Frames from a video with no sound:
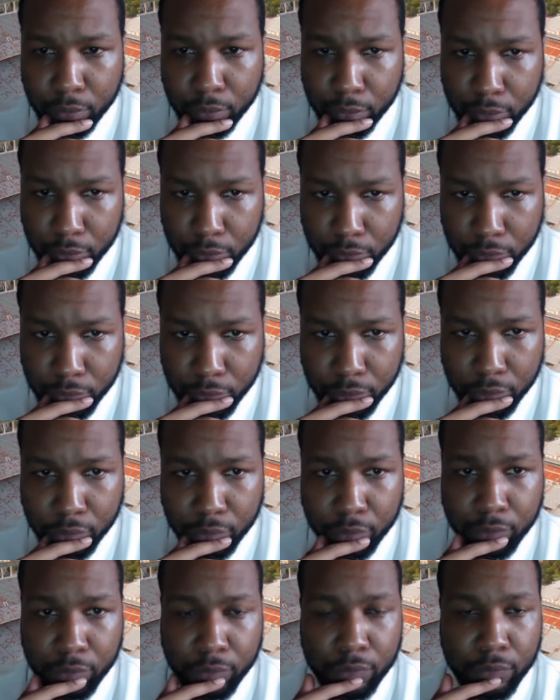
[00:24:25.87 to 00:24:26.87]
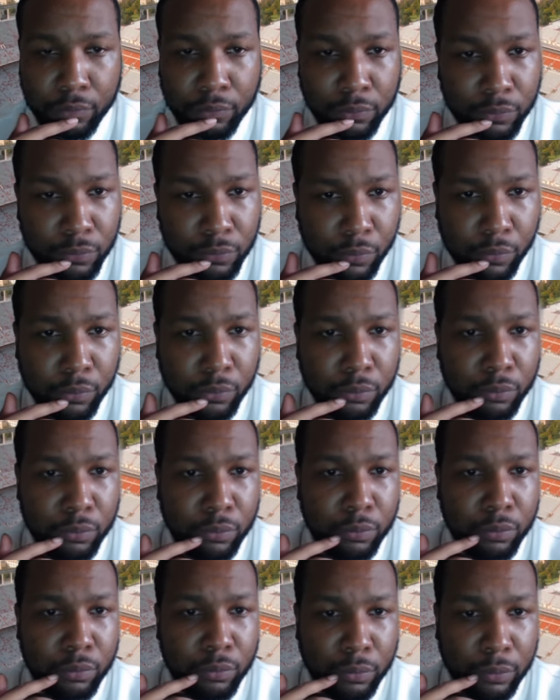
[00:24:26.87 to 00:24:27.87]

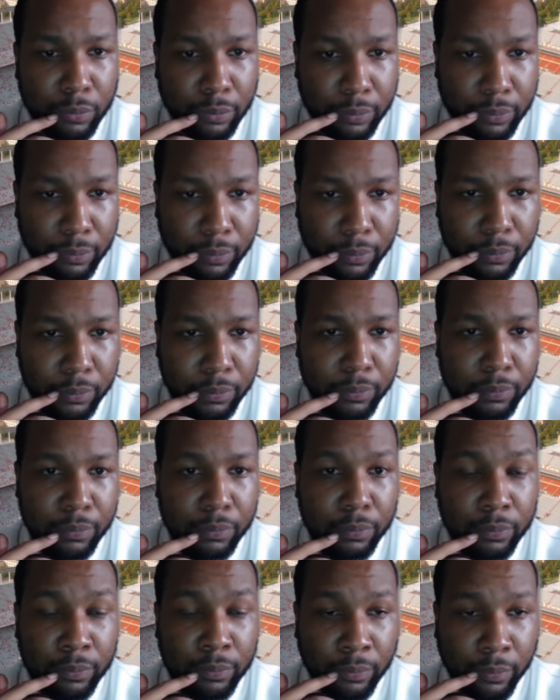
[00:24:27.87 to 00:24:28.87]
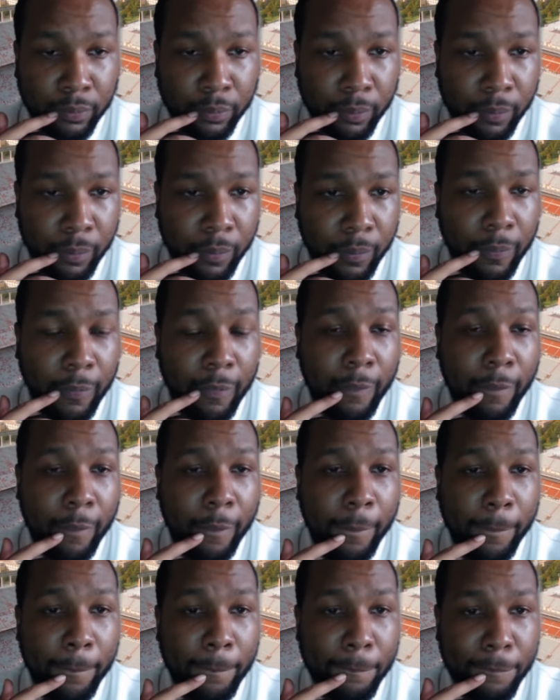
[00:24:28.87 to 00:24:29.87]

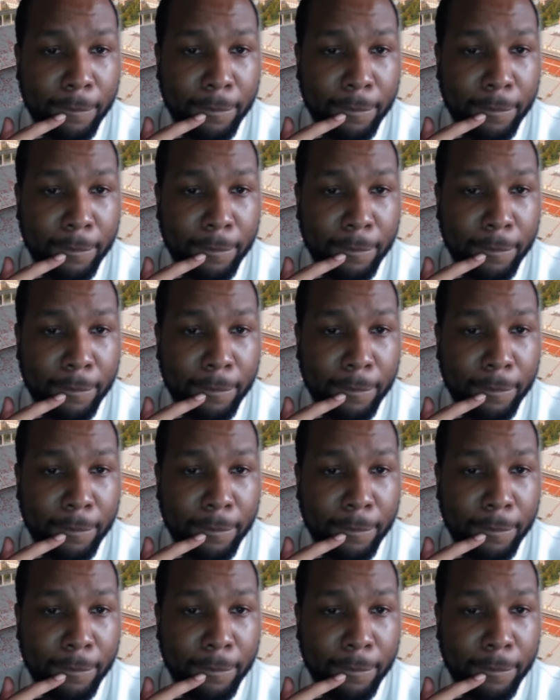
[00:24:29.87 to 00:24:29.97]
(not speaking)